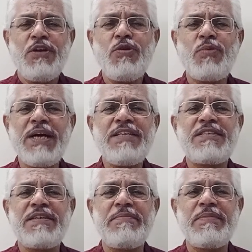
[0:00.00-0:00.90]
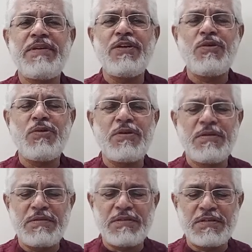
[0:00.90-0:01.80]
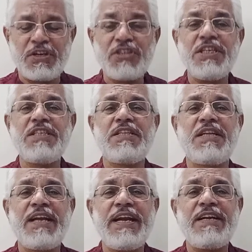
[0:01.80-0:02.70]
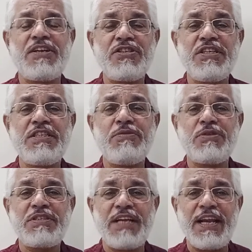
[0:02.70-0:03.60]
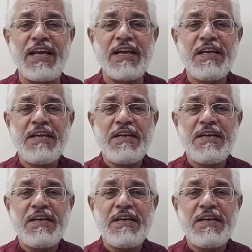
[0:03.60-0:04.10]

Krishnaji, the great Krishnaji was telling